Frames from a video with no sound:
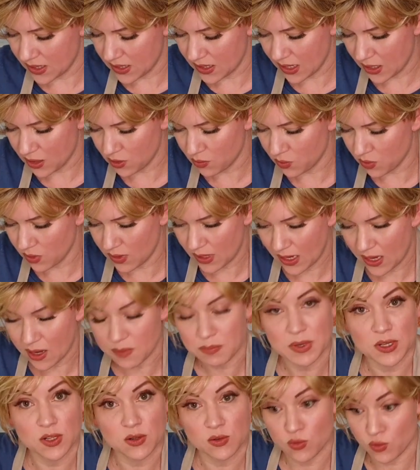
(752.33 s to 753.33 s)
That will
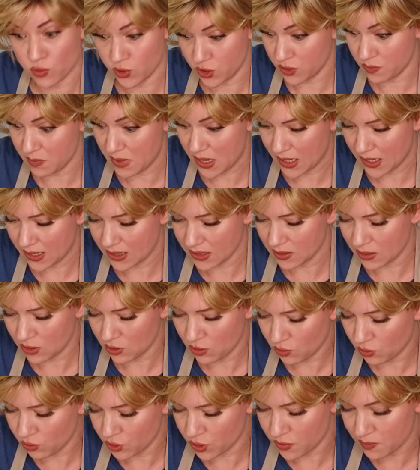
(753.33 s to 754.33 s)
happen
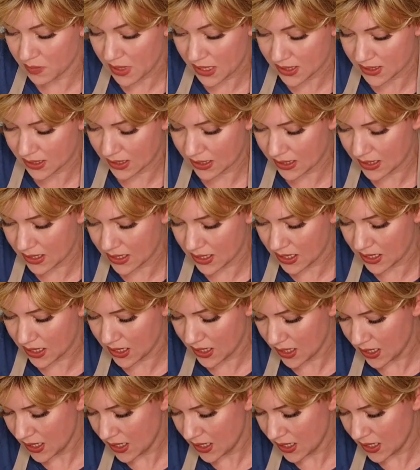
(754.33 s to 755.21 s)
automatically